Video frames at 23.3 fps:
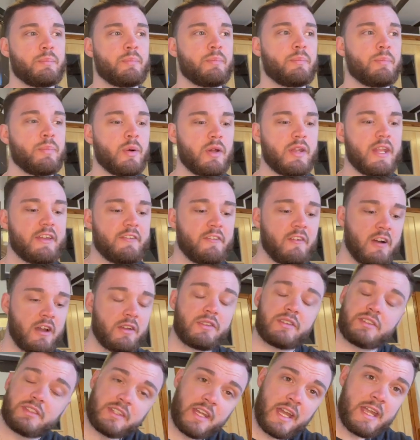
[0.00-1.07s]
but if I had
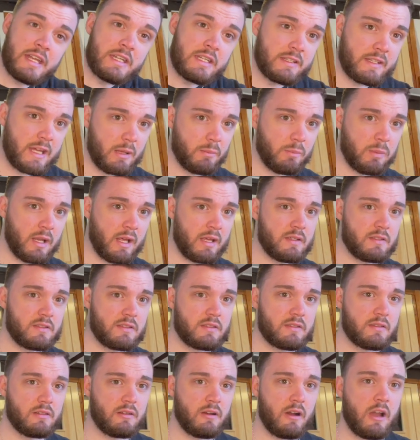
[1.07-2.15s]
stayed in that
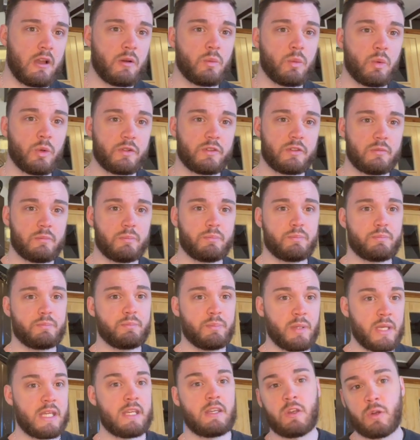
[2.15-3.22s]
place, I wouldn't
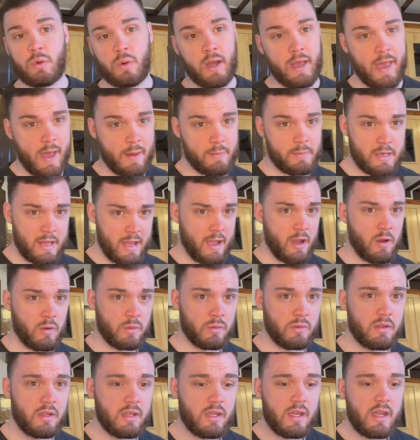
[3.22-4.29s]
be who I am now.
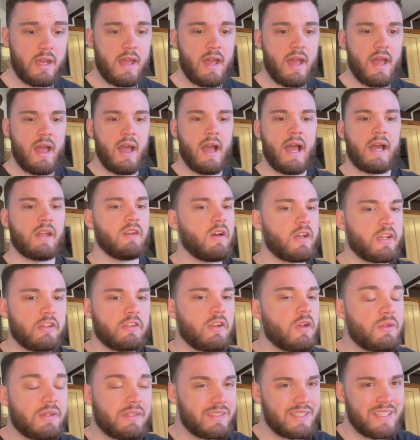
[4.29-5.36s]
And I can
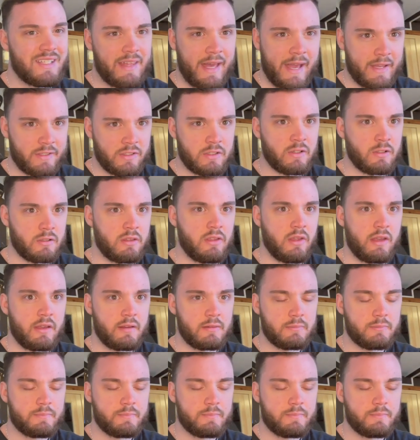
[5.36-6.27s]
only see that as a good thing.